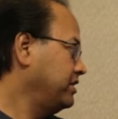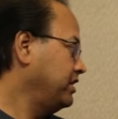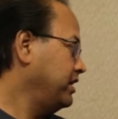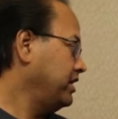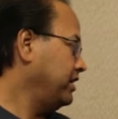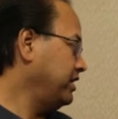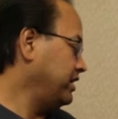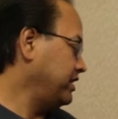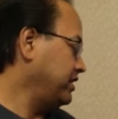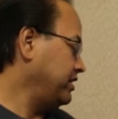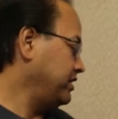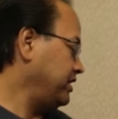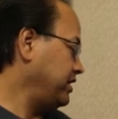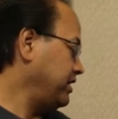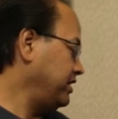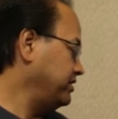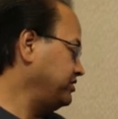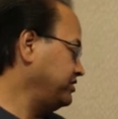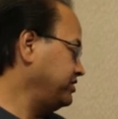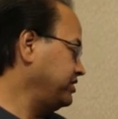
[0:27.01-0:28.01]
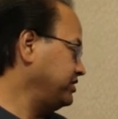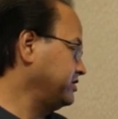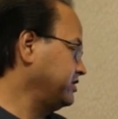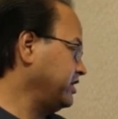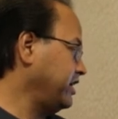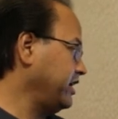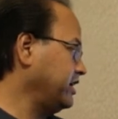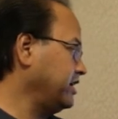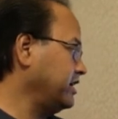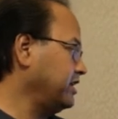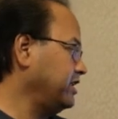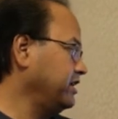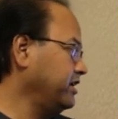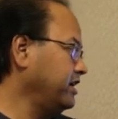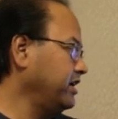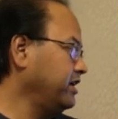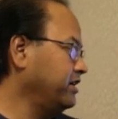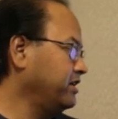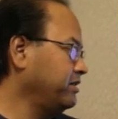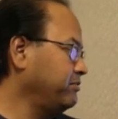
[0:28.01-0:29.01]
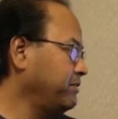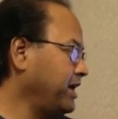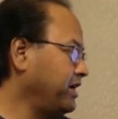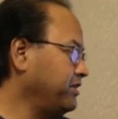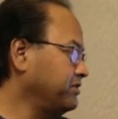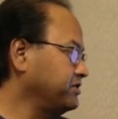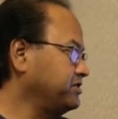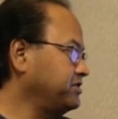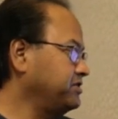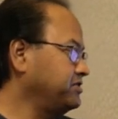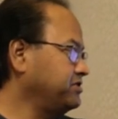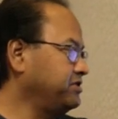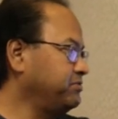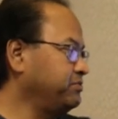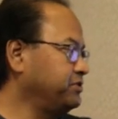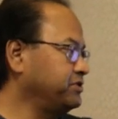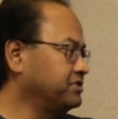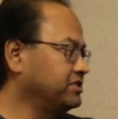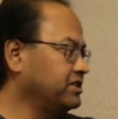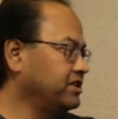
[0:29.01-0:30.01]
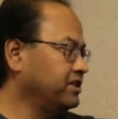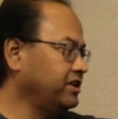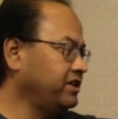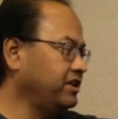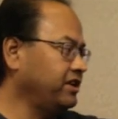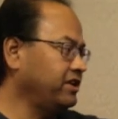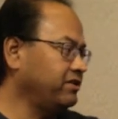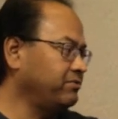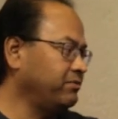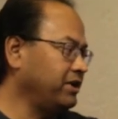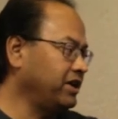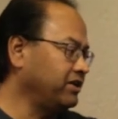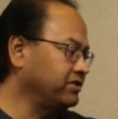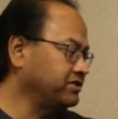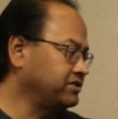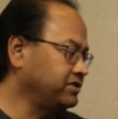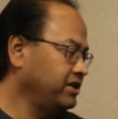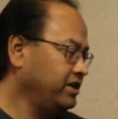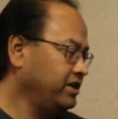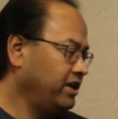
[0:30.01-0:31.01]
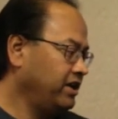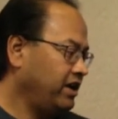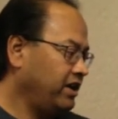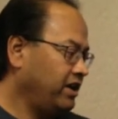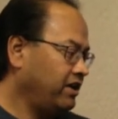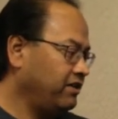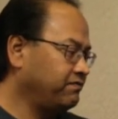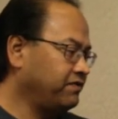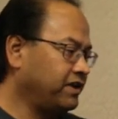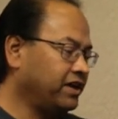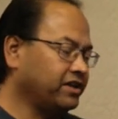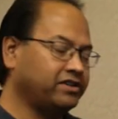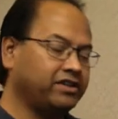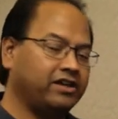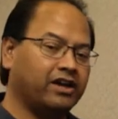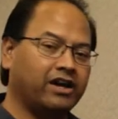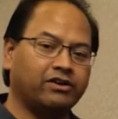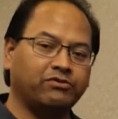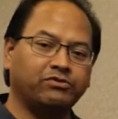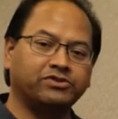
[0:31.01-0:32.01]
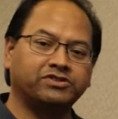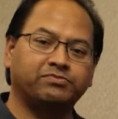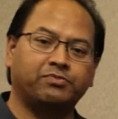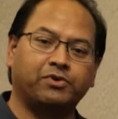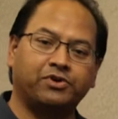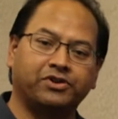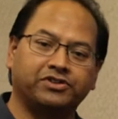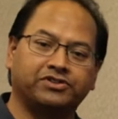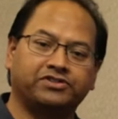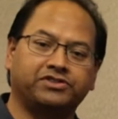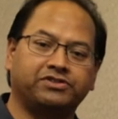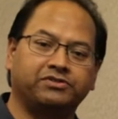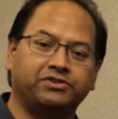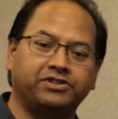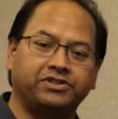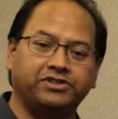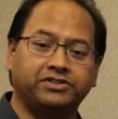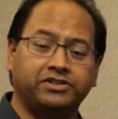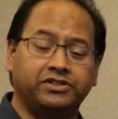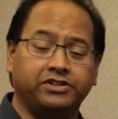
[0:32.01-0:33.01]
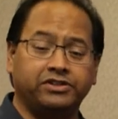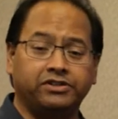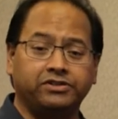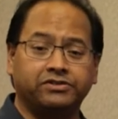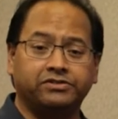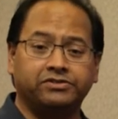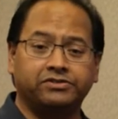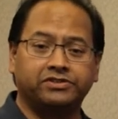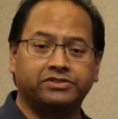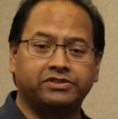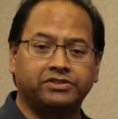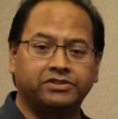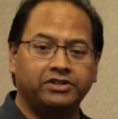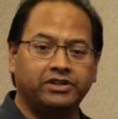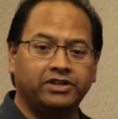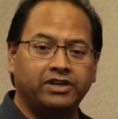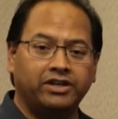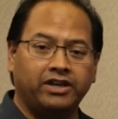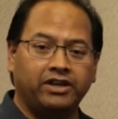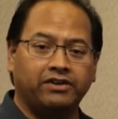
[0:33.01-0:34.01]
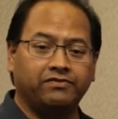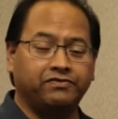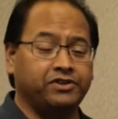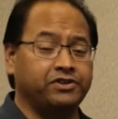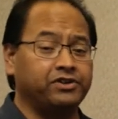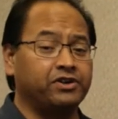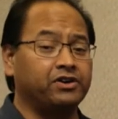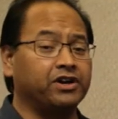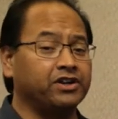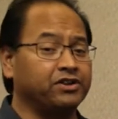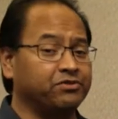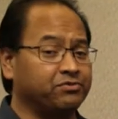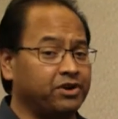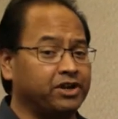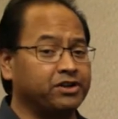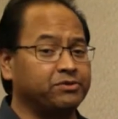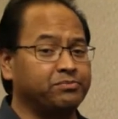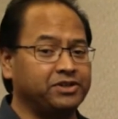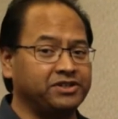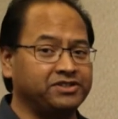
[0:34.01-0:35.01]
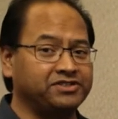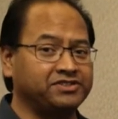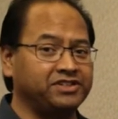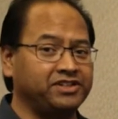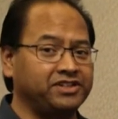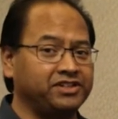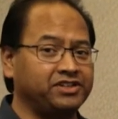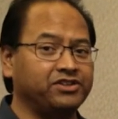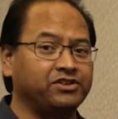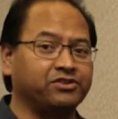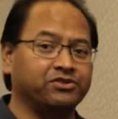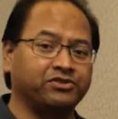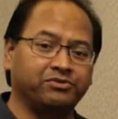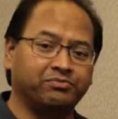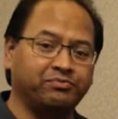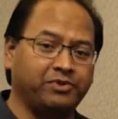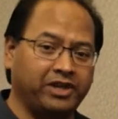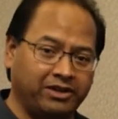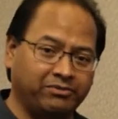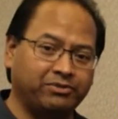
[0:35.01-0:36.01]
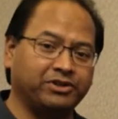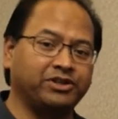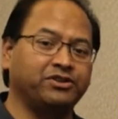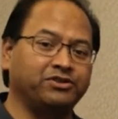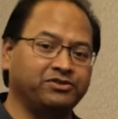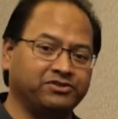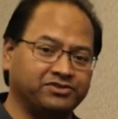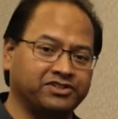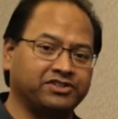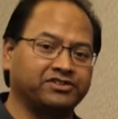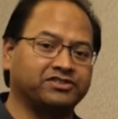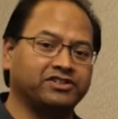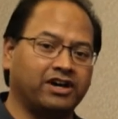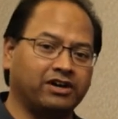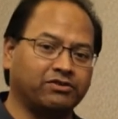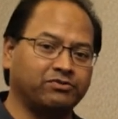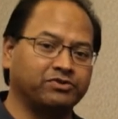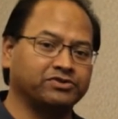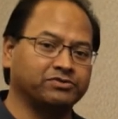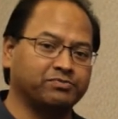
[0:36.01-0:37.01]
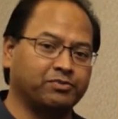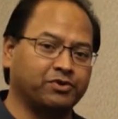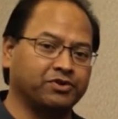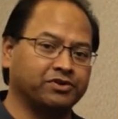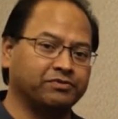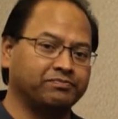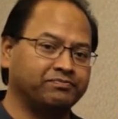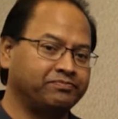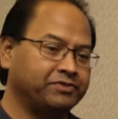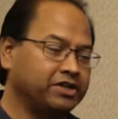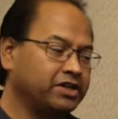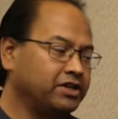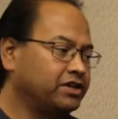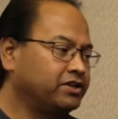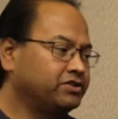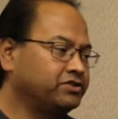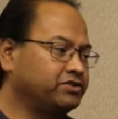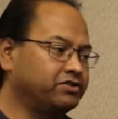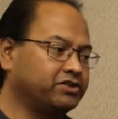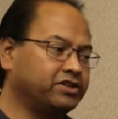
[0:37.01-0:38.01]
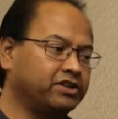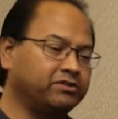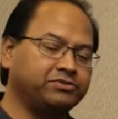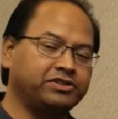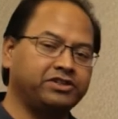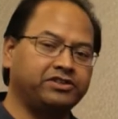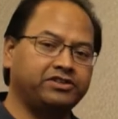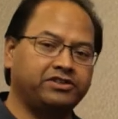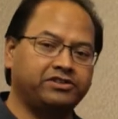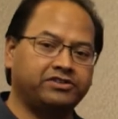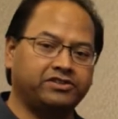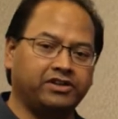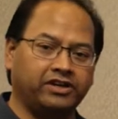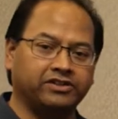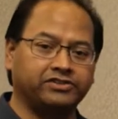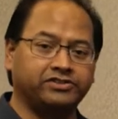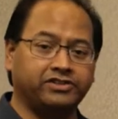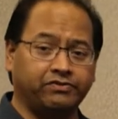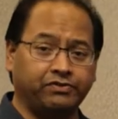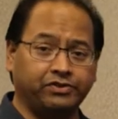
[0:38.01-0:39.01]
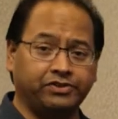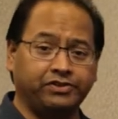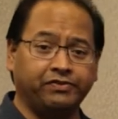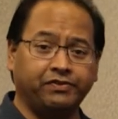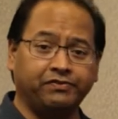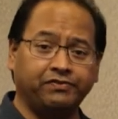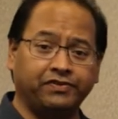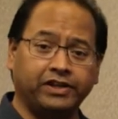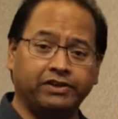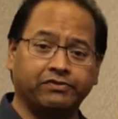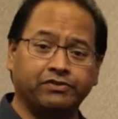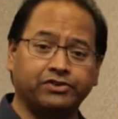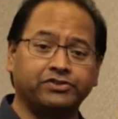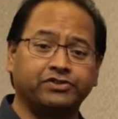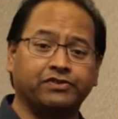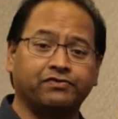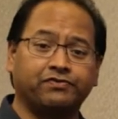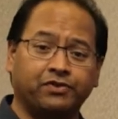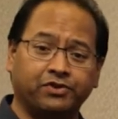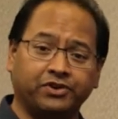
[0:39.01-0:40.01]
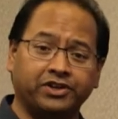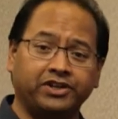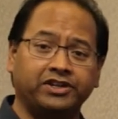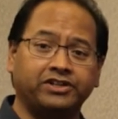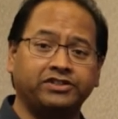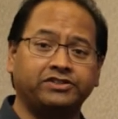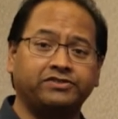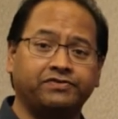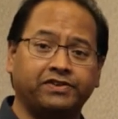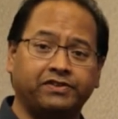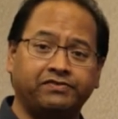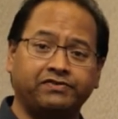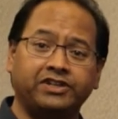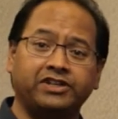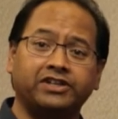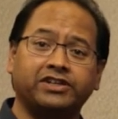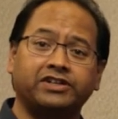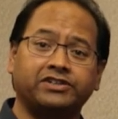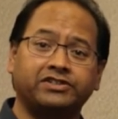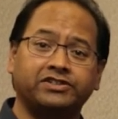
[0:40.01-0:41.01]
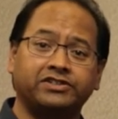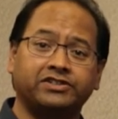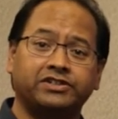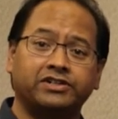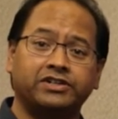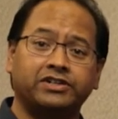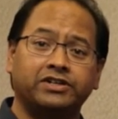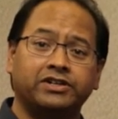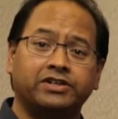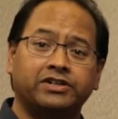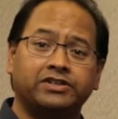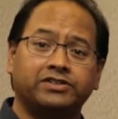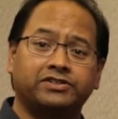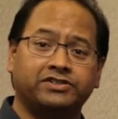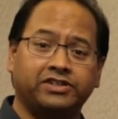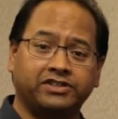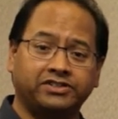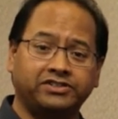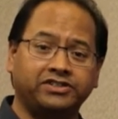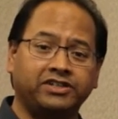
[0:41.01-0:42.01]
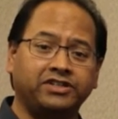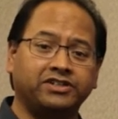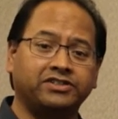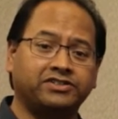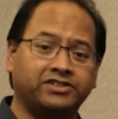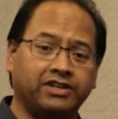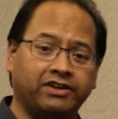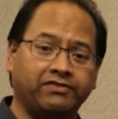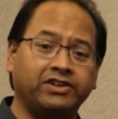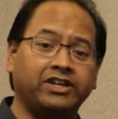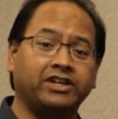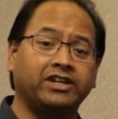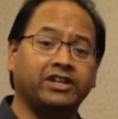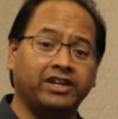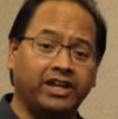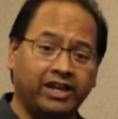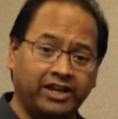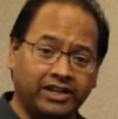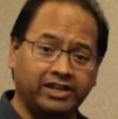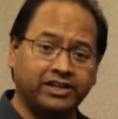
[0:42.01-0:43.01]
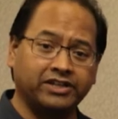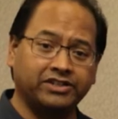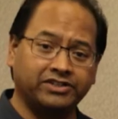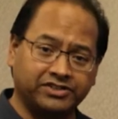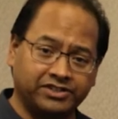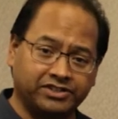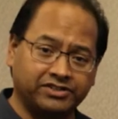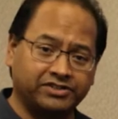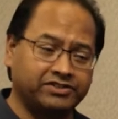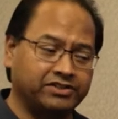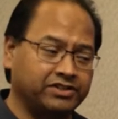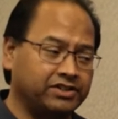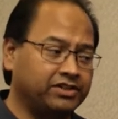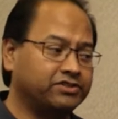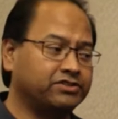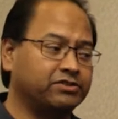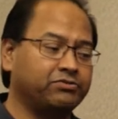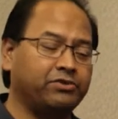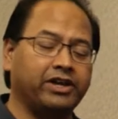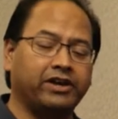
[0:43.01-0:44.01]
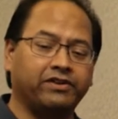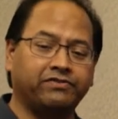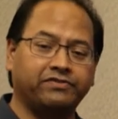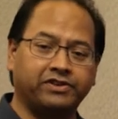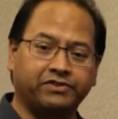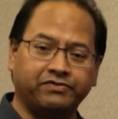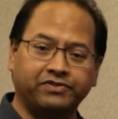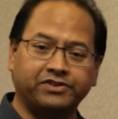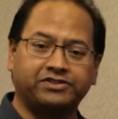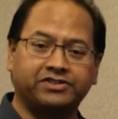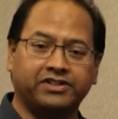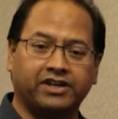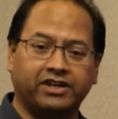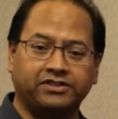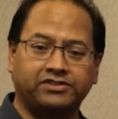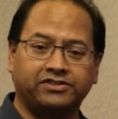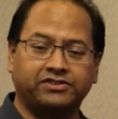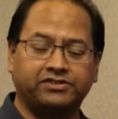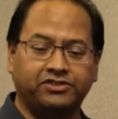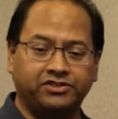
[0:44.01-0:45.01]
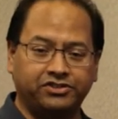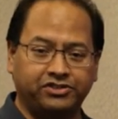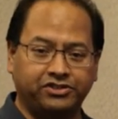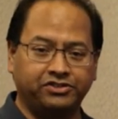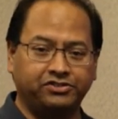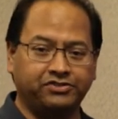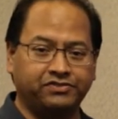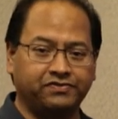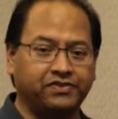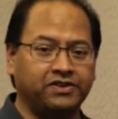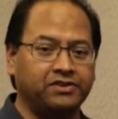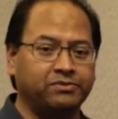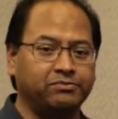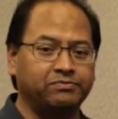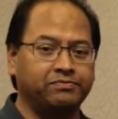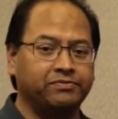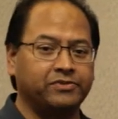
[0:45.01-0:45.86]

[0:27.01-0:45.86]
uh, it's just like clicking on a mouse, as simple as clicking on a mouse. In fact, the Aquos board is so easy to use, if you know how to run a PC, you'll be able to use this Aquos board. So it comes in uh, several different flavors, a 40 inch, 50 inch, 60, 70, and 80 inches. So we have different sizes to choose from.